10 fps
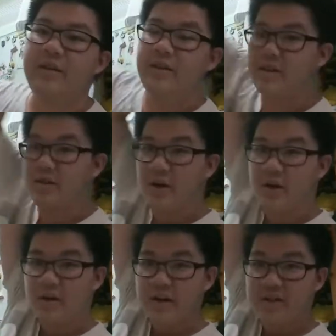So there
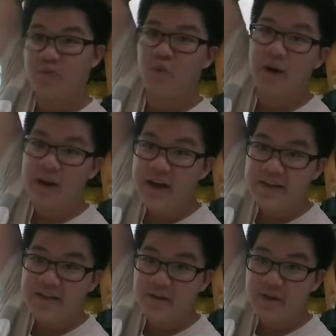is one
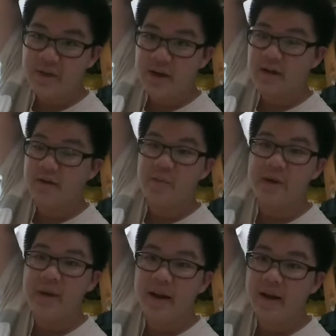Hazel in there, the P
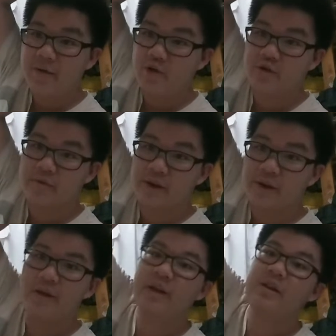Bandai version of it,
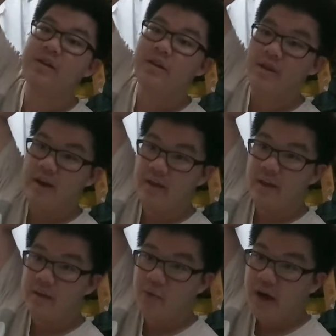and
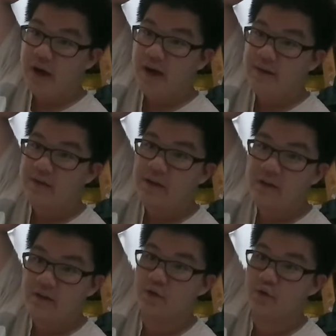then we have
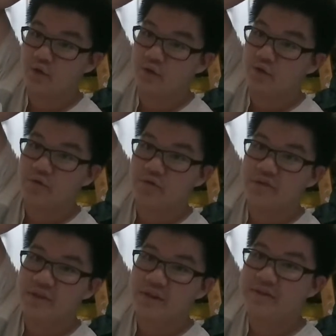the two
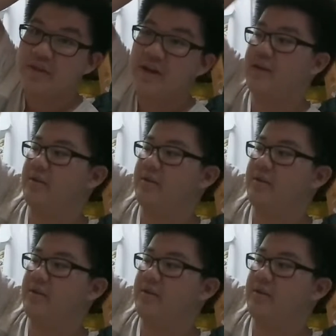Fruitadoos inside.